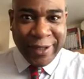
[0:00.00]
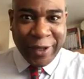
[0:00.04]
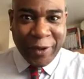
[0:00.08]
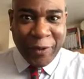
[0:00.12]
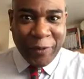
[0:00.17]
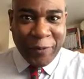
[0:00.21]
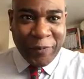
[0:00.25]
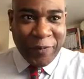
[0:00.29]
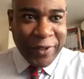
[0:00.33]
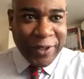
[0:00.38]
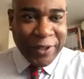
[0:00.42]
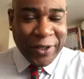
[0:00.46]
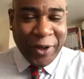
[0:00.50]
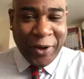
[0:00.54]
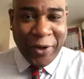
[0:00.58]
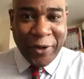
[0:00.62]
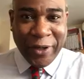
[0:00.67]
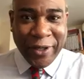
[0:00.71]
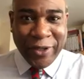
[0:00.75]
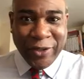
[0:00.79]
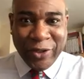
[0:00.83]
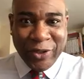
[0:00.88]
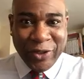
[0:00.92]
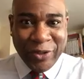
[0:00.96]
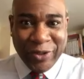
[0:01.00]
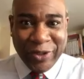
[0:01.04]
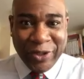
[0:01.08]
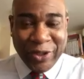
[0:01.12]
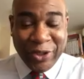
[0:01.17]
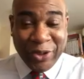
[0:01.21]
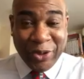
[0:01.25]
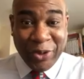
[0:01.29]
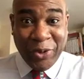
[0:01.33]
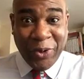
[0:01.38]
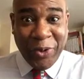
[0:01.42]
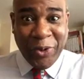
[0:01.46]
I would be going to the
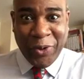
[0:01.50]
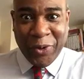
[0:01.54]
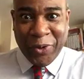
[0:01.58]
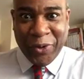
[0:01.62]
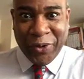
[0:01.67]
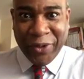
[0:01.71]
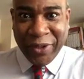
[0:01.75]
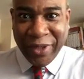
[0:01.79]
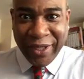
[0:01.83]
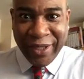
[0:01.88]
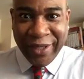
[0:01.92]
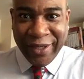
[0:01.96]
store